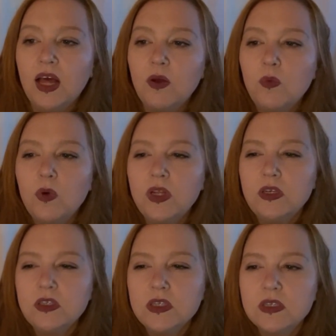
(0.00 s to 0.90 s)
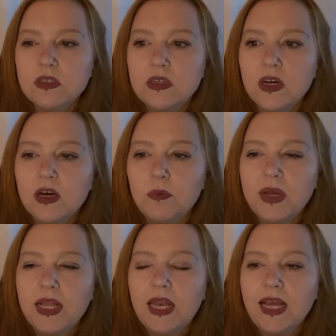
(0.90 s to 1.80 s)
So I want you to start
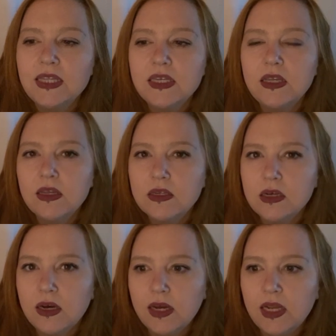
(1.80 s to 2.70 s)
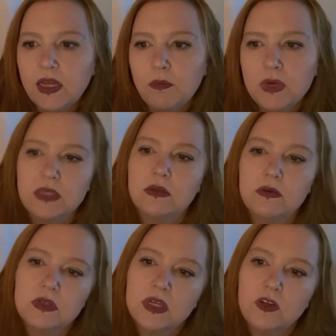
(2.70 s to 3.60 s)
by letting the tiny
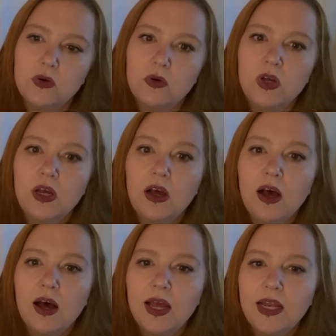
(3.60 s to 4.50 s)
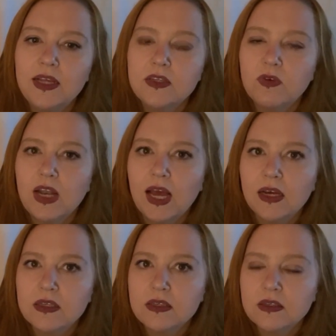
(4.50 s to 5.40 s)
muscles in your eyelids
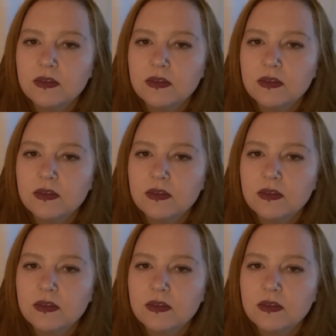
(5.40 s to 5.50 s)
relax.